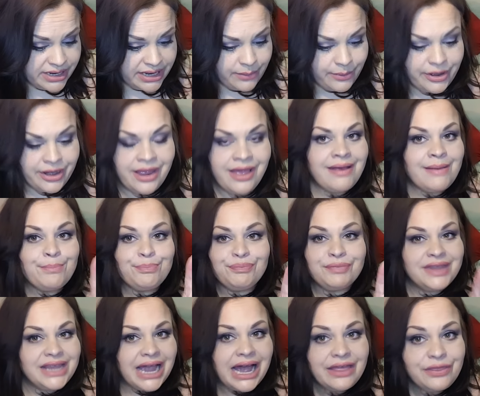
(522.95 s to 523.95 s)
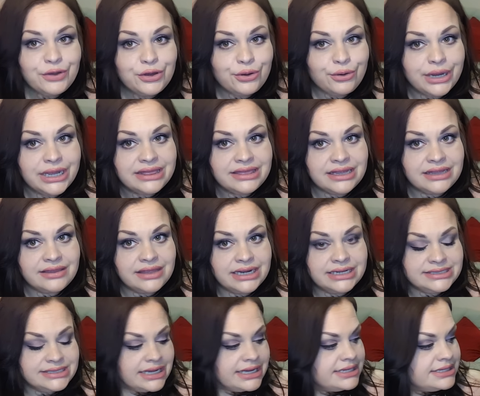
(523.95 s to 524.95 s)
anywhere the other great thing that
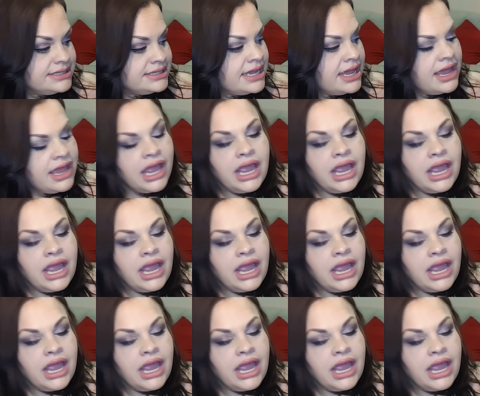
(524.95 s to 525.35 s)
it does